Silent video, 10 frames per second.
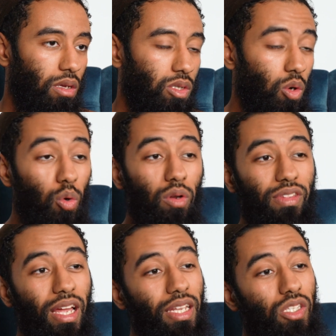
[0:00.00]
So all of
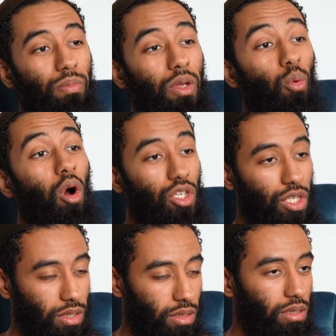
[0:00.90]
that needs to be
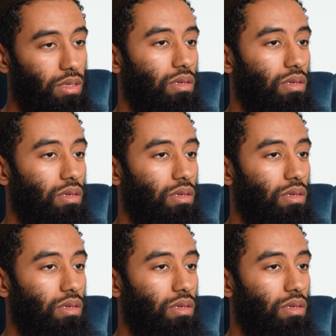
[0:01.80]
washed.